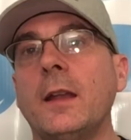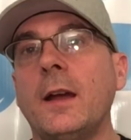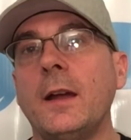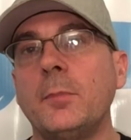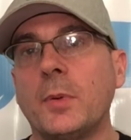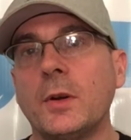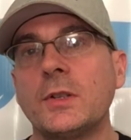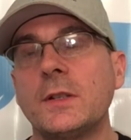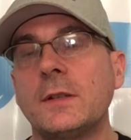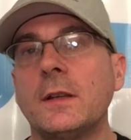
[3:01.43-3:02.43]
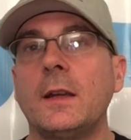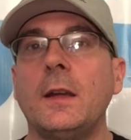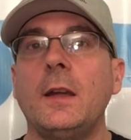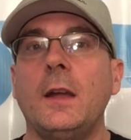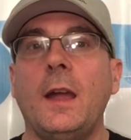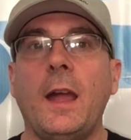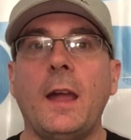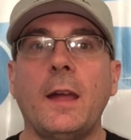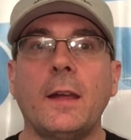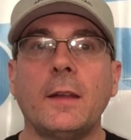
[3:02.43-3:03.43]
I purchased
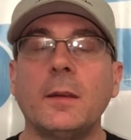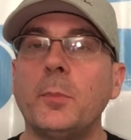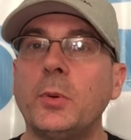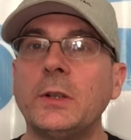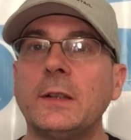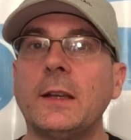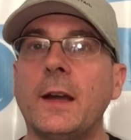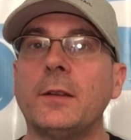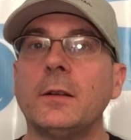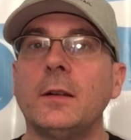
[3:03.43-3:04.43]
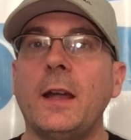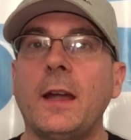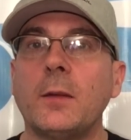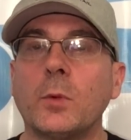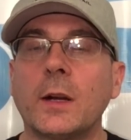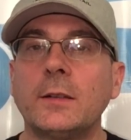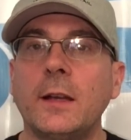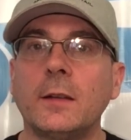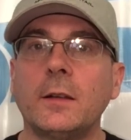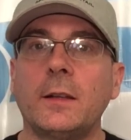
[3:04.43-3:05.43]
and put together, and we're going to take
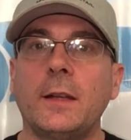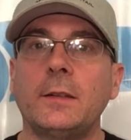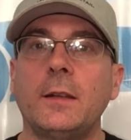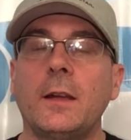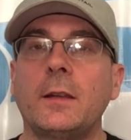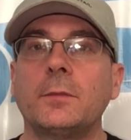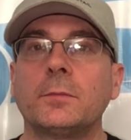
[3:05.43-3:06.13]
a look at that today.